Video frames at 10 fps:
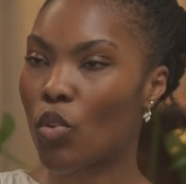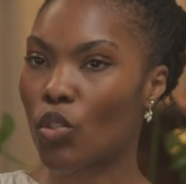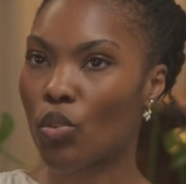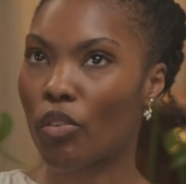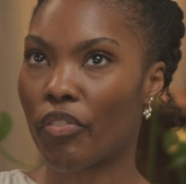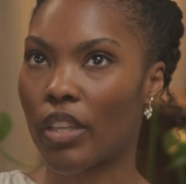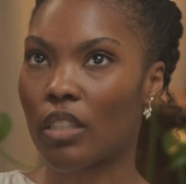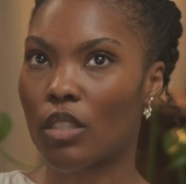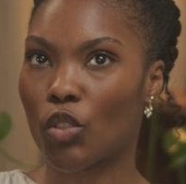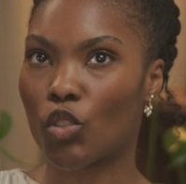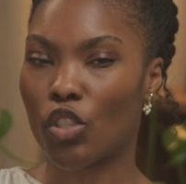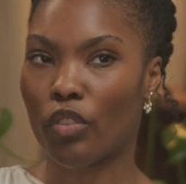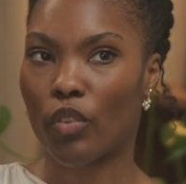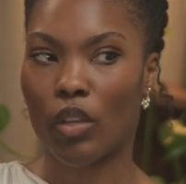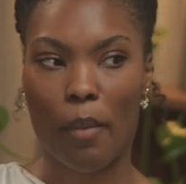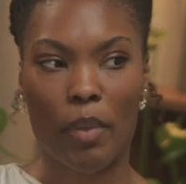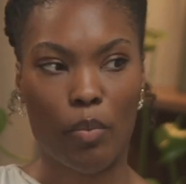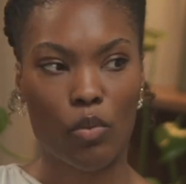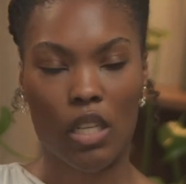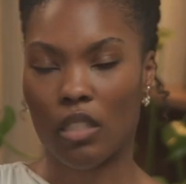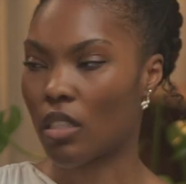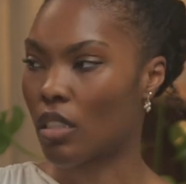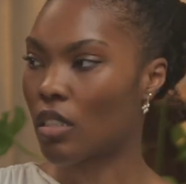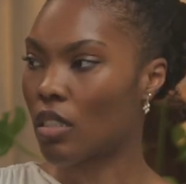What sort of things do you feel like people need to...